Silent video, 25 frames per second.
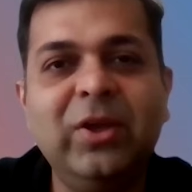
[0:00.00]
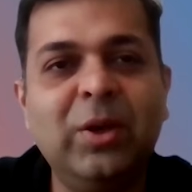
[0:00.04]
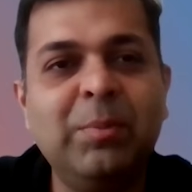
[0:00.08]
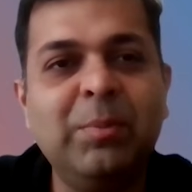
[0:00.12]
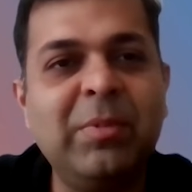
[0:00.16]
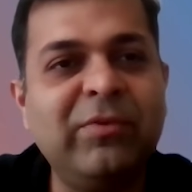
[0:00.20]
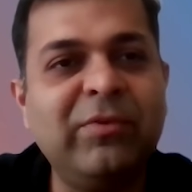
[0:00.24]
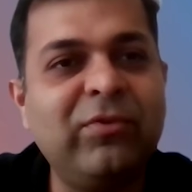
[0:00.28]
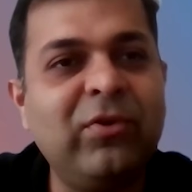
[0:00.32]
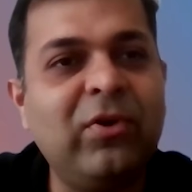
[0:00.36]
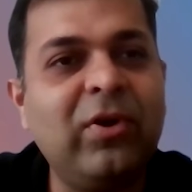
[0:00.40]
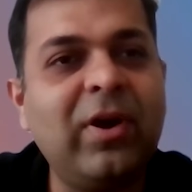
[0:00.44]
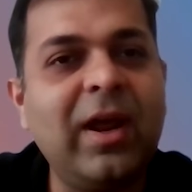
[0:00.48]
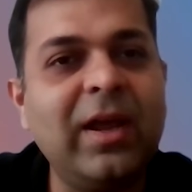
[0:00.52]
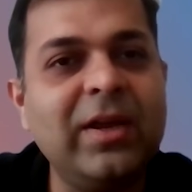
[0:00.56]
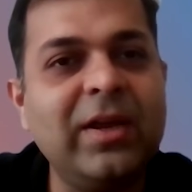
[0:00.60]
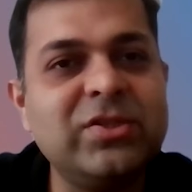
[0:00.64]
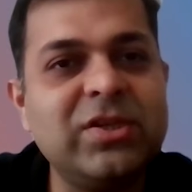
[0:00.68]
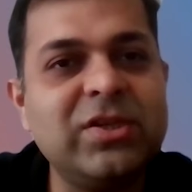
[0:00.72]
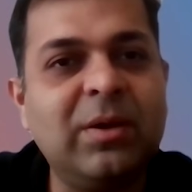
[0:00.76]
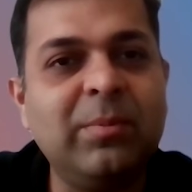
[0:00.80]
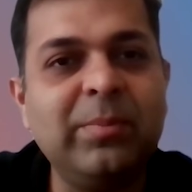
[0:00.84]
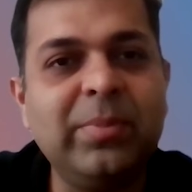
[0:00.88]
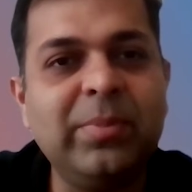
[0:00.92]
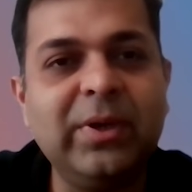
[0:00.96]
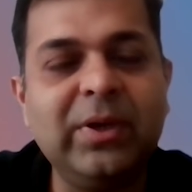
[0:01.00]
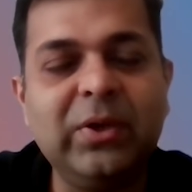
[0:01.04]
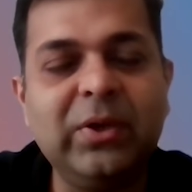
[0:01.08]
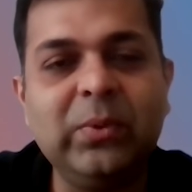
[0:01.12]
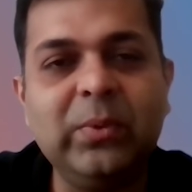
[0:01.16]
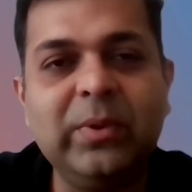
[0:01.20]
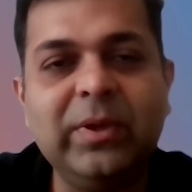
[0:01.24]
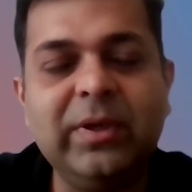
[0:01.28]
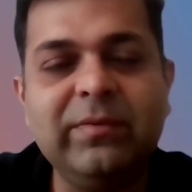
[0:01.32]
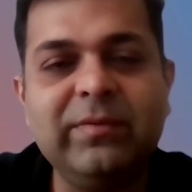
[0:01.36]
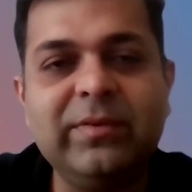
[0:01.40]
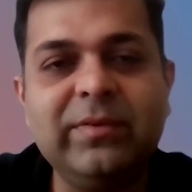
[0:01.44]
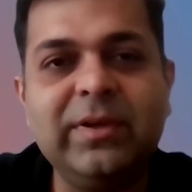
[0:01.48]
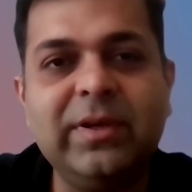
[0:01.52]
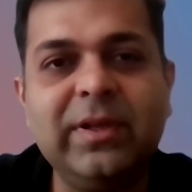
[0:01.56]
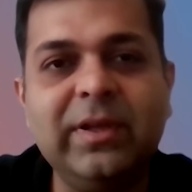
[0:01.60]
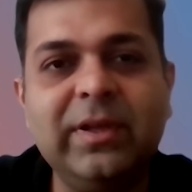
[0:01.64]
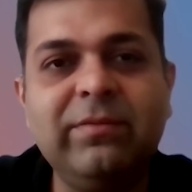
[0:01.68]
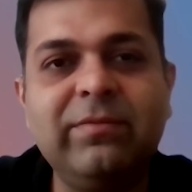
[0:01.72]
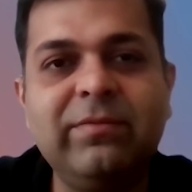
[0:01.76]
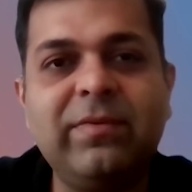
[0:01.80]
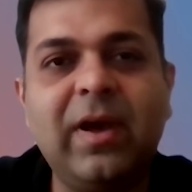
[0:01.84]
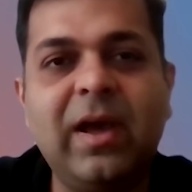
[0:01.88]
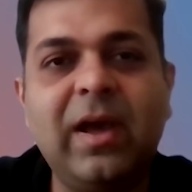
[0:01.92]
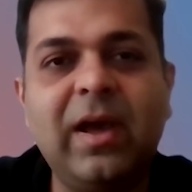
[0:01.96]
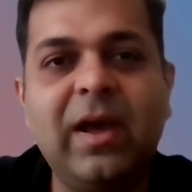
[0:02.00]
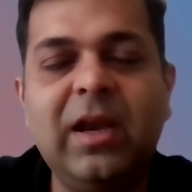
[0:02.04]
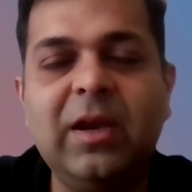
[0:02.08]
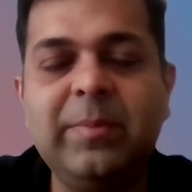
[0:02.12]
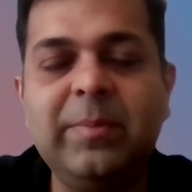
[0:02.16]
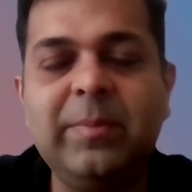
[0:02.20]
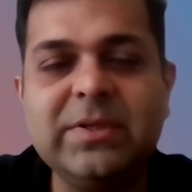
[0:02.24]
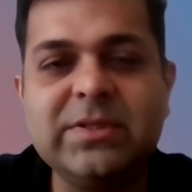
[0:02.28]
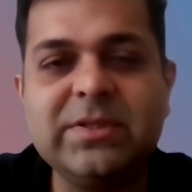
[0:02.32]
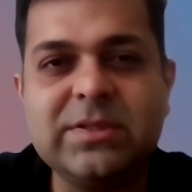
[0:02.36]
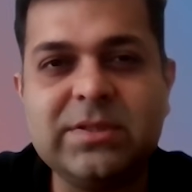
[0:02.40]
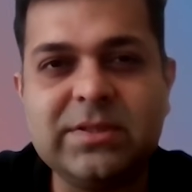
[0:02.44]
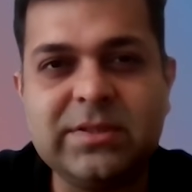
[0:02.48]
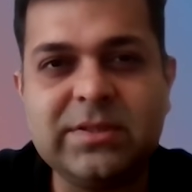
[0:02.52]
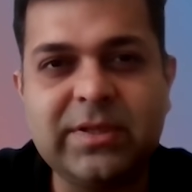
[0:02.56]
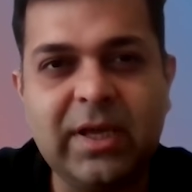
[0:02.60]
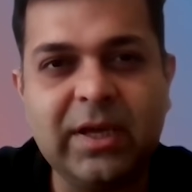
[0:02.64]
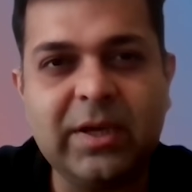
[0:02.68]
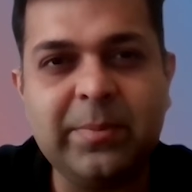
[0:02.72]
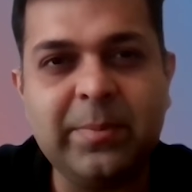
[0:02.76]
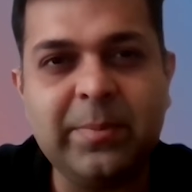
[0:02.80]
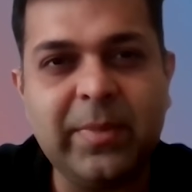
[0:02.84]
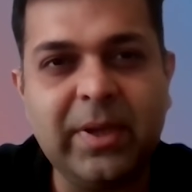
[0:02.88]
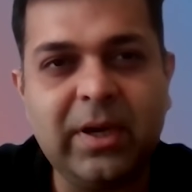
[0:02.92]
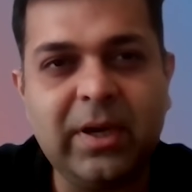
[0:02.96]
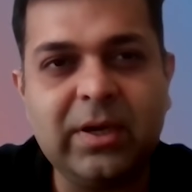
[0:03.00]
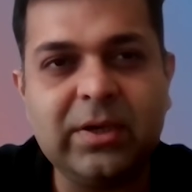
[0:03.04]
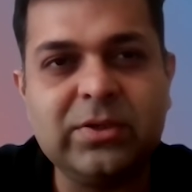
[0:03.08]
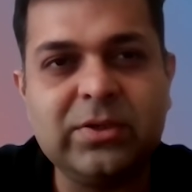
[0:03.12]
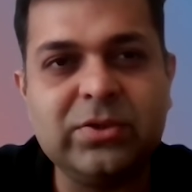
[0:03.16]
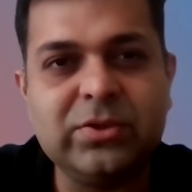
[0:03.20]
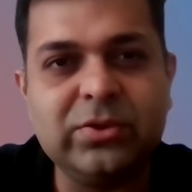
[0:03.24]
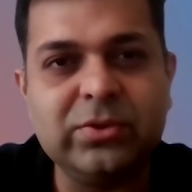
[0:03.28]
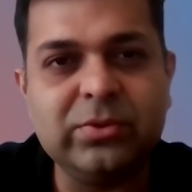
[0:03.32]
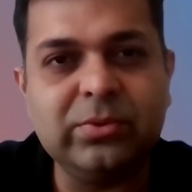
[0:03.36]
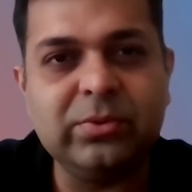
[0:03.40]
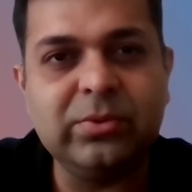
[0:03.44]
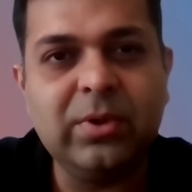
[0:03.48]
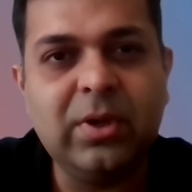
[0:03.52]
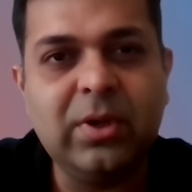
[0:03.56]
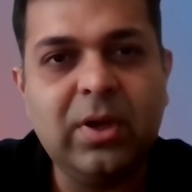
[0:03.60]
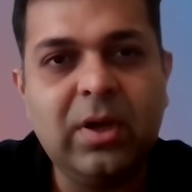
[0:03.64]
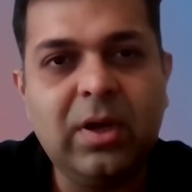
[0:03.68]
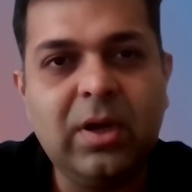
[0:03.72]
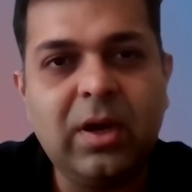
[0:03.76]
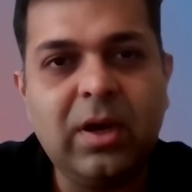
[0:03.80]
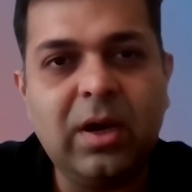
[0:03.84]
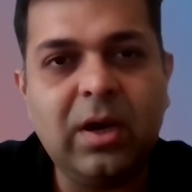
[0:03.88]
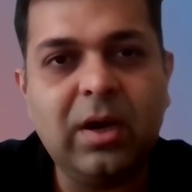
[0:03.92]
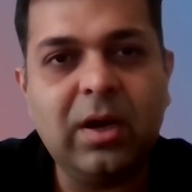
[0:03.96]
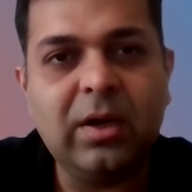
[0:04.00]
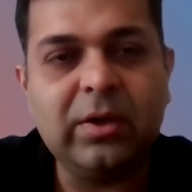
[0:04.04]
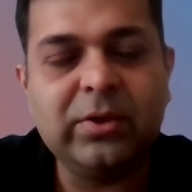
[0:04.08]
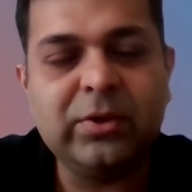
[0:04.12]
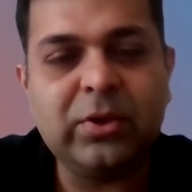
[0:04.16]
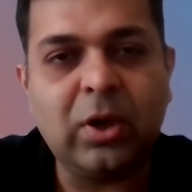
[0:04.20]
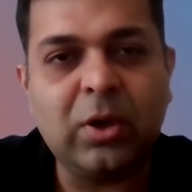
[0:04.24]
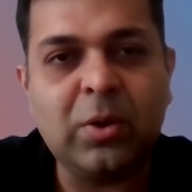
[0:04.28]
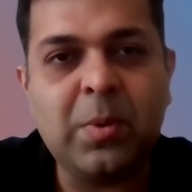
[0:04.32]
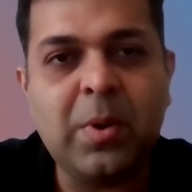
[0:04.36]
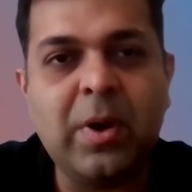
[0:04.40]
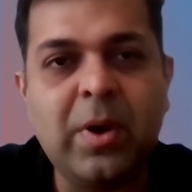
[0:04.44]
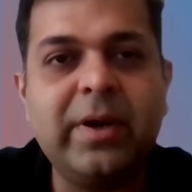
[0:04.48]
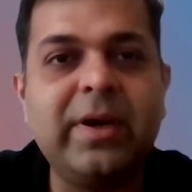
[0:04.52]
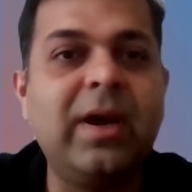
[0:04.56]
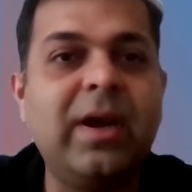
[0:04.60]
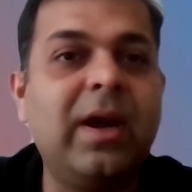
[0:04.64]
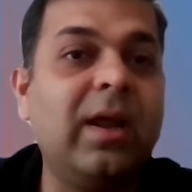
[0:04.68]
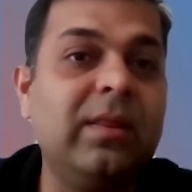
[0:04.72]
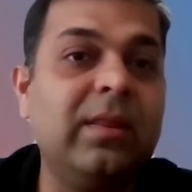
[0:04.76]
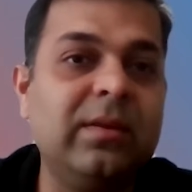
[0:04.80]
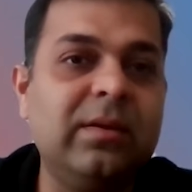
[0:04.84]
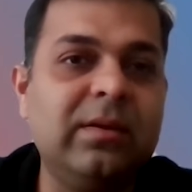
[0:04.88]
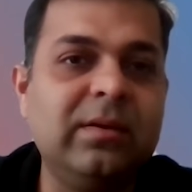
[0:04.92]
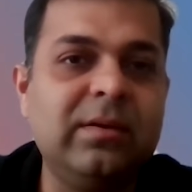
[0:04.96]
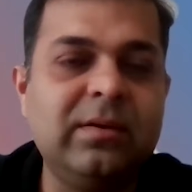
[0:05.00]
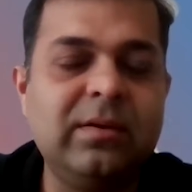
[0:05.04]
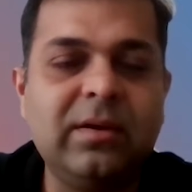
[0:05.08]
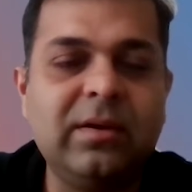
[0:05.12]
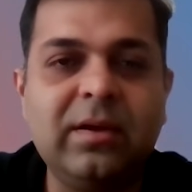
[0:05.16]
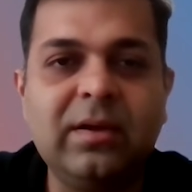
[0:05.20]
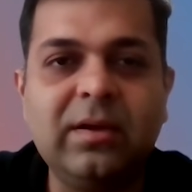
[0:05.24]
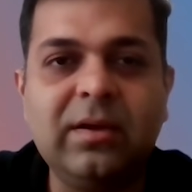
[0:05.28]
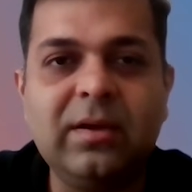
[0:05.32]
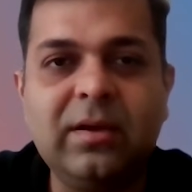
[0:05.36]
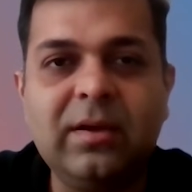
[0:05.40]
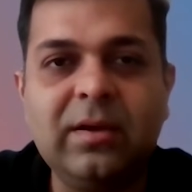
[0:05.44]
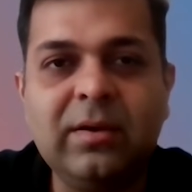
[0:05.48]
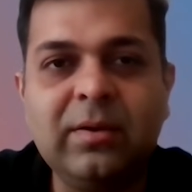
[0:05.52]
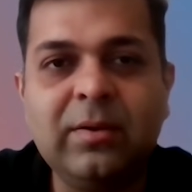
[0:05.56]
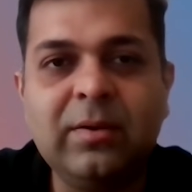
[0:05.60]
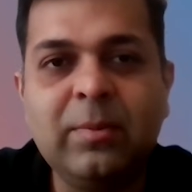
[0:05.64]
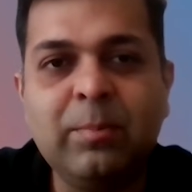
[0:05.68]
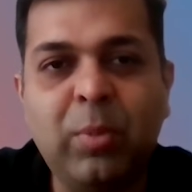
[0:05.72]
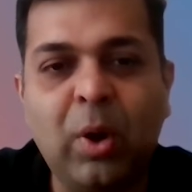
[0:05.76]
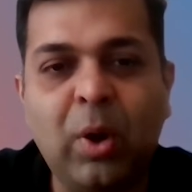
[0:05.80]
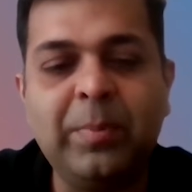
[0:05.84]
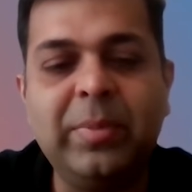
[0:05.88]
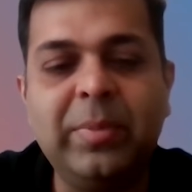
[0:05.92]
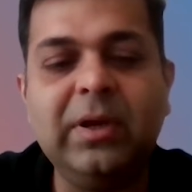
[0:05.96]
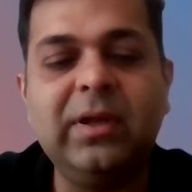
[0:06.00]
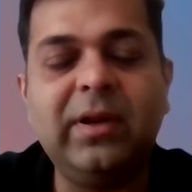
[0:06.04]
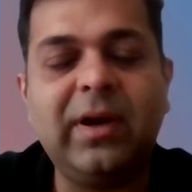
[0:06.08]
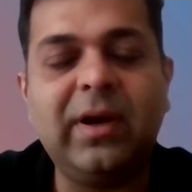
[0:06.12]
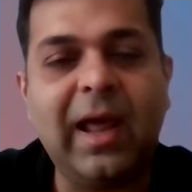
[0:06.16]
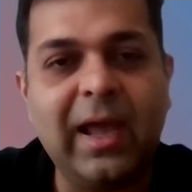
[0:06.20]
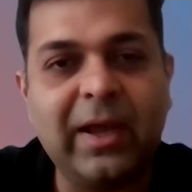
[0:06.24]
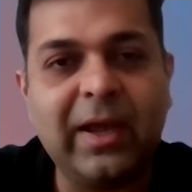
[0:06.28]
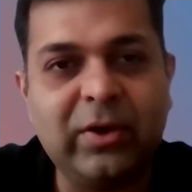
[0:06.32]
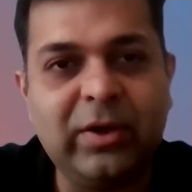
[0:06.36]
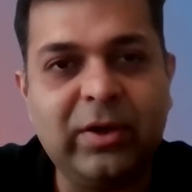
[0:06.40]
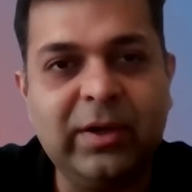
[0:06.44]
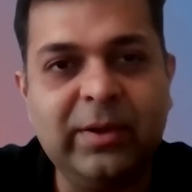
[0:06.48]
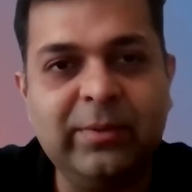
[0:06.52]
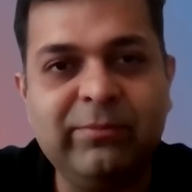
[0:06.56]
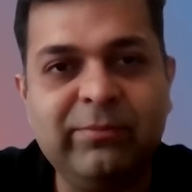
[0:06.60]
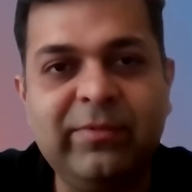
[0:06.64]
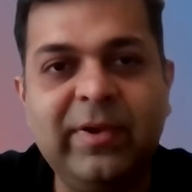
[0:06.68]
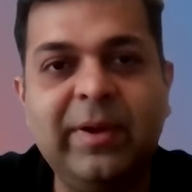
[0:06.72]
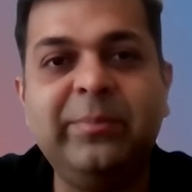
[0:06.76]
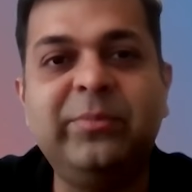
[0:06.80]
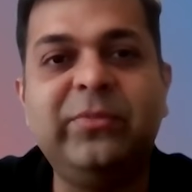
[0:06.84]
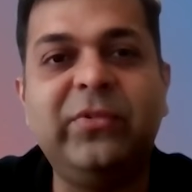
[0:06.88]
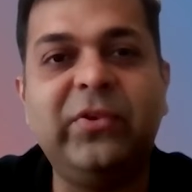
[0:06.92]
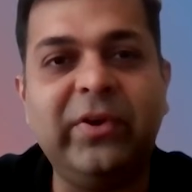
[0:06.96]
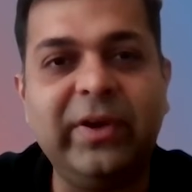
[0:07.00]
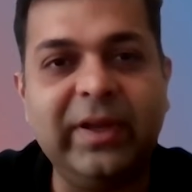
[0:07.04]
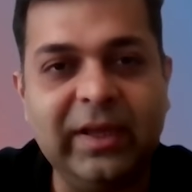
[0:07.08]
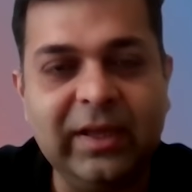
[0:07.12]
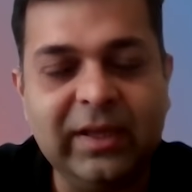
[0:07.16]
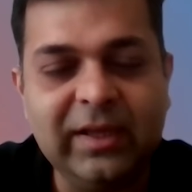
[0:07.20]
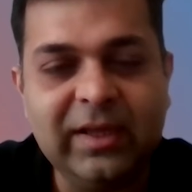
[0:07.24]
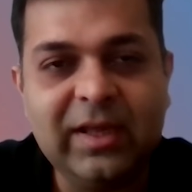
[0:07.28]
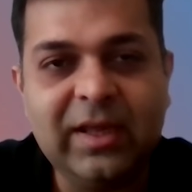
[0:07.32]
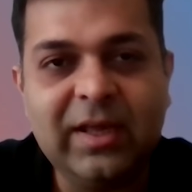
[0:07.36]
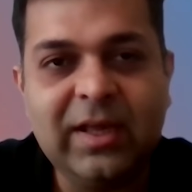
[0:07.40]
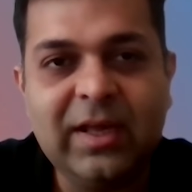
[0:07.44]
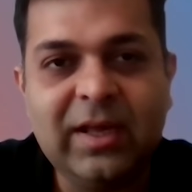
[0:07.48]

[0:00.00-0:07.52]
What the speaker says: you know, before I jump into even DeFi, let me just take a minute to talk about another popular acronym, Web3.